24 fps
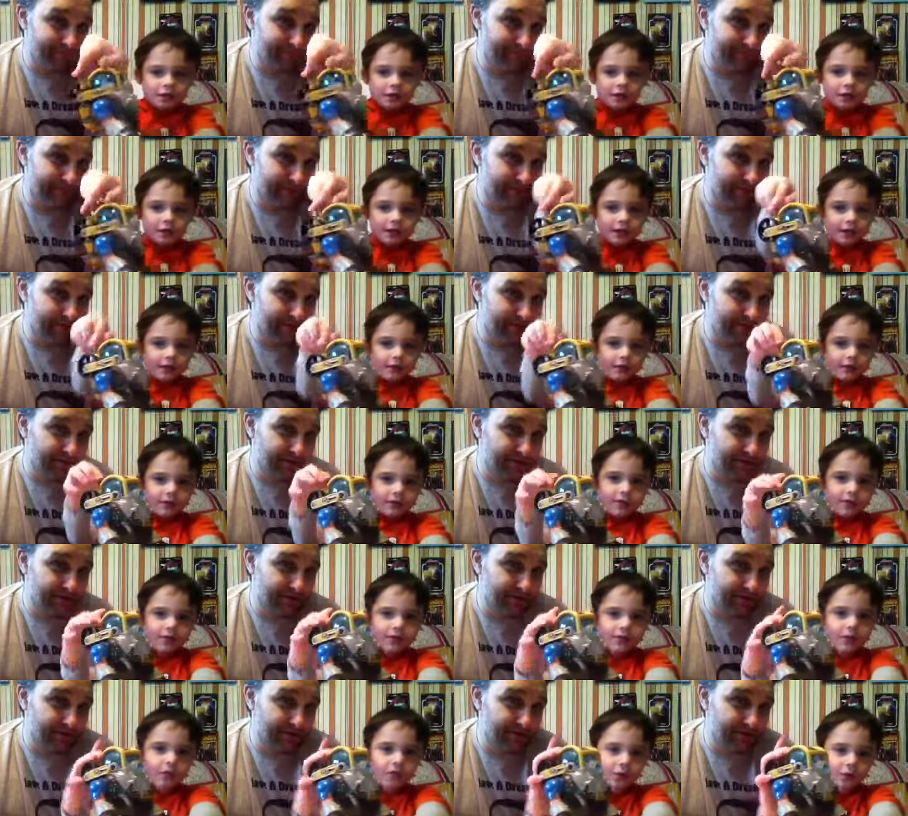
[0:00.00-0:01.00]
Speaker 1: and
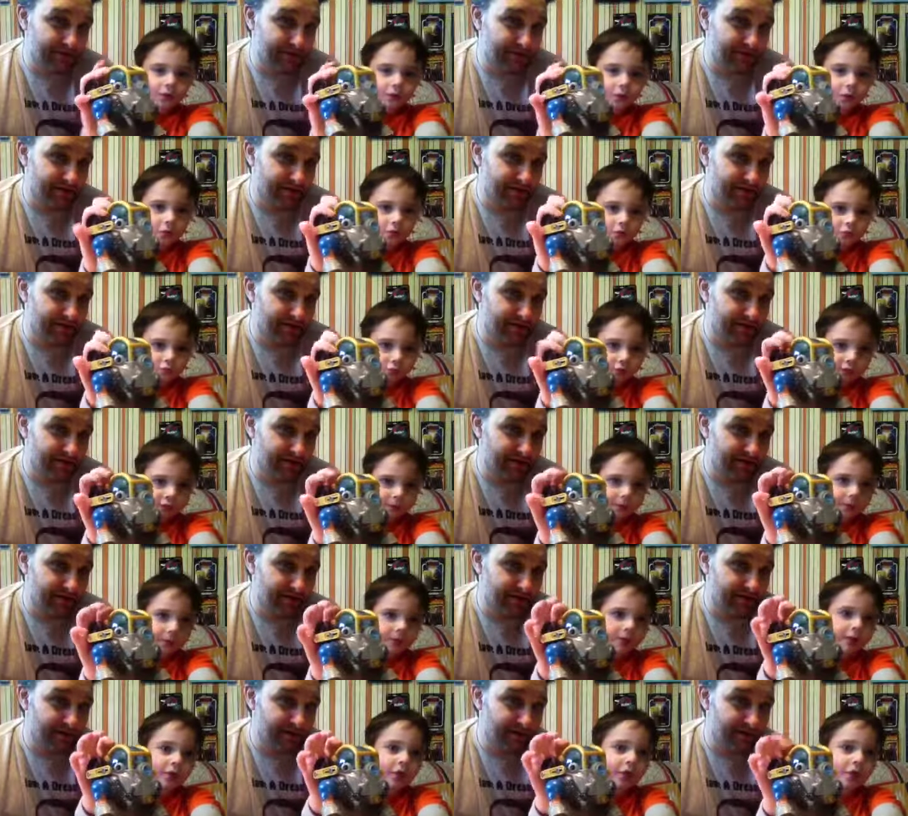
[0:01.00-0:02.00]
his arm goes up.
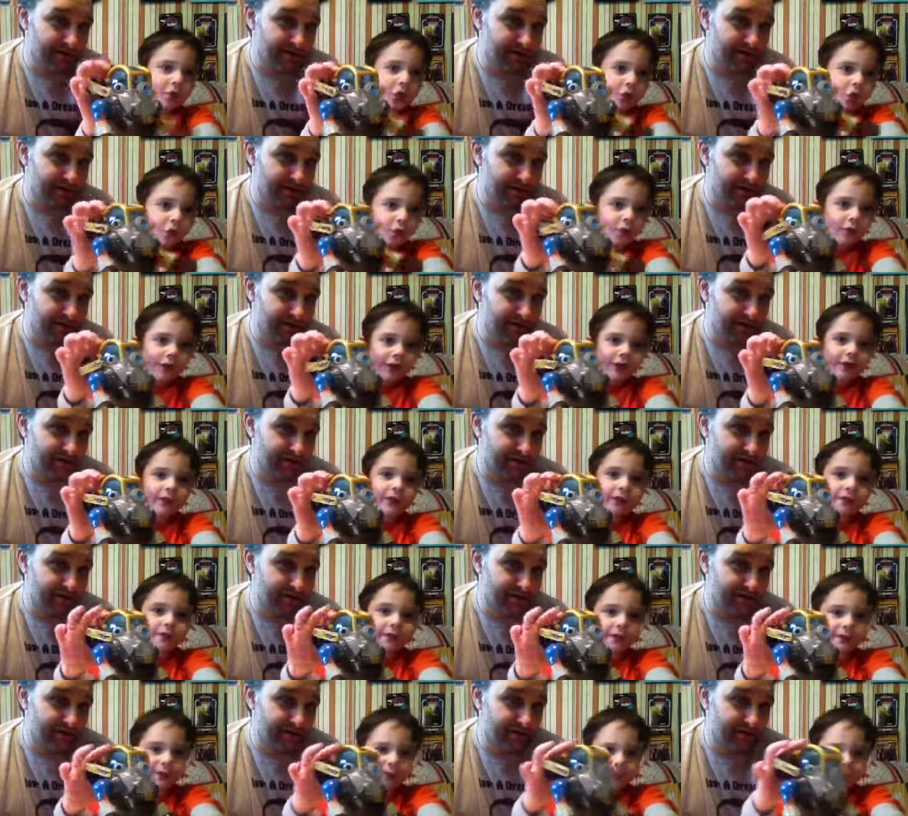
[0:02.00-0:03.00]
Wait, let
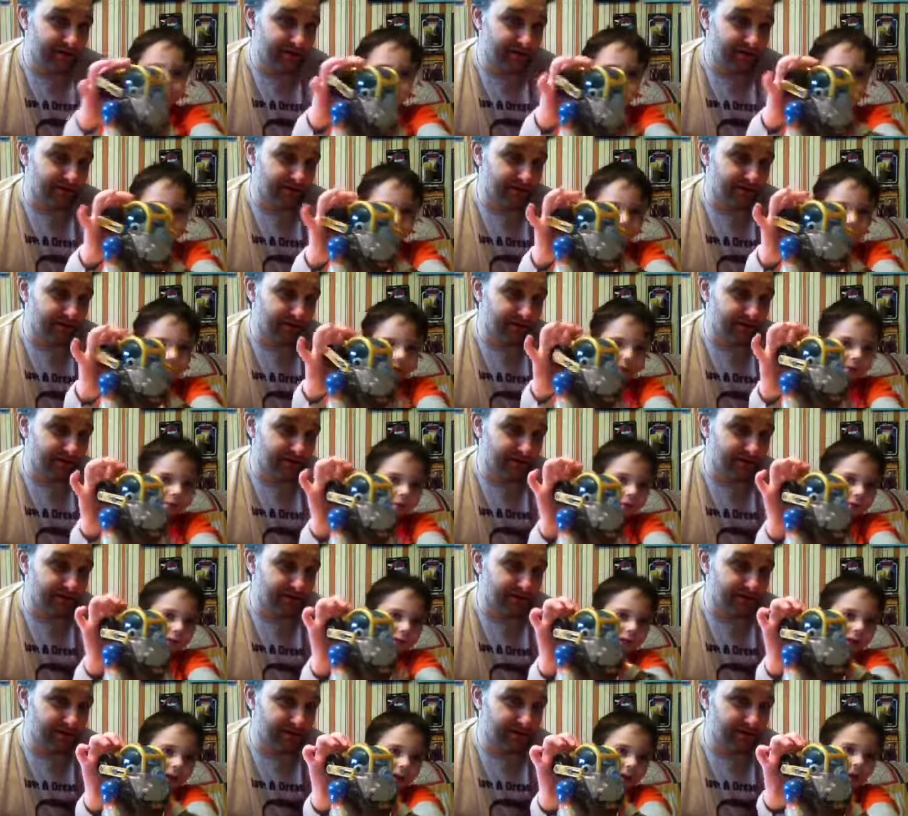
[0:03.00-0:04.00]
me be right back,
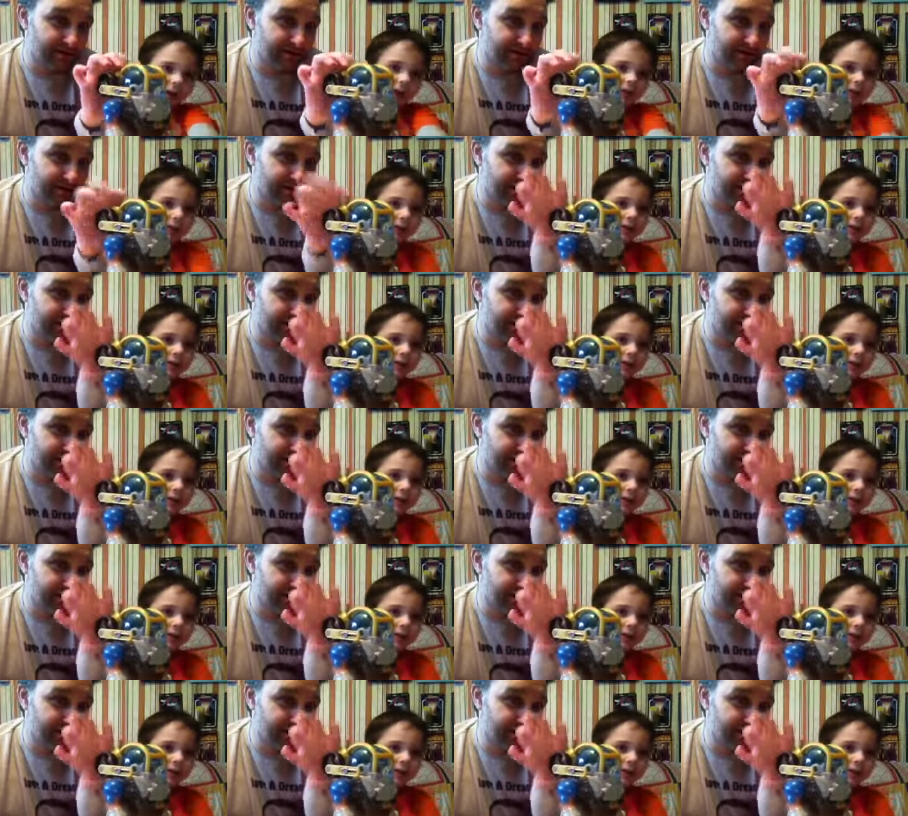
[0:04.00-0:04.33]
okay?